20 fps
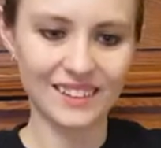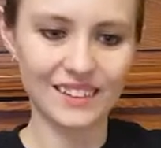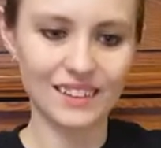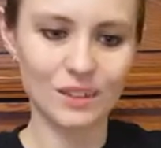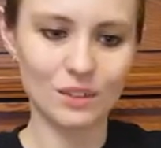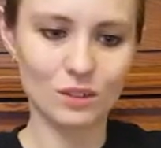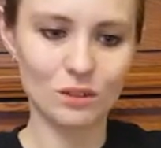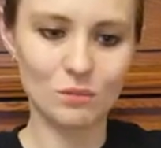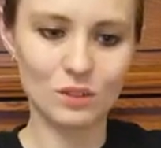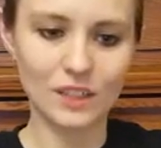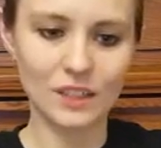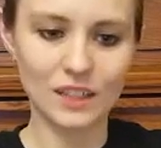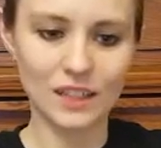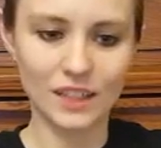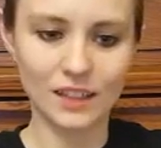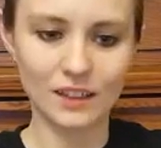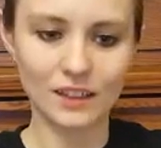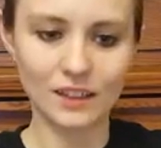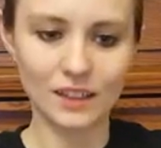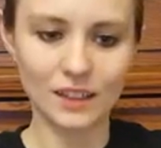It would be
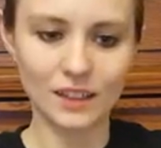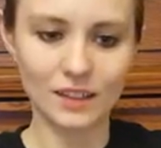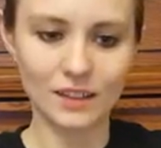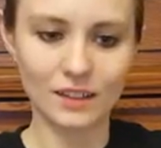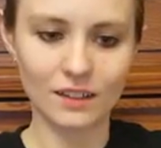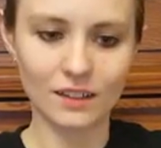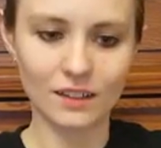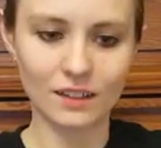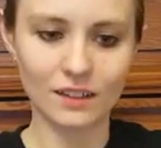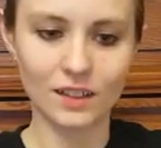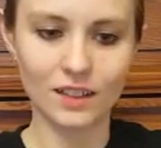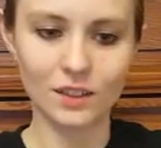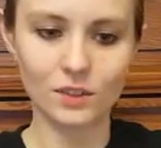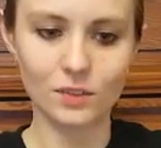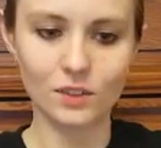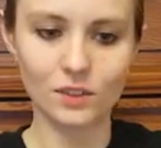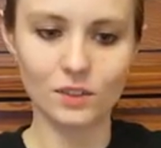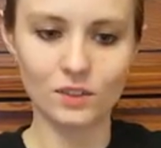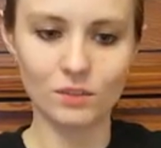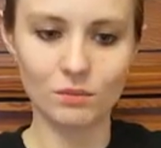nothing. That's
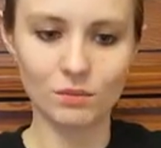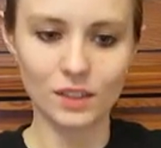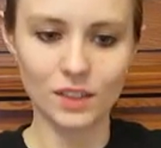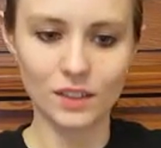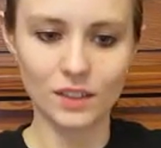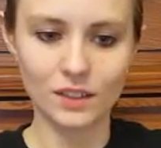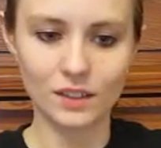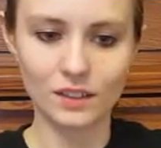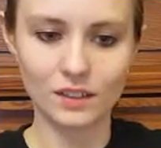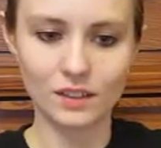what it would be.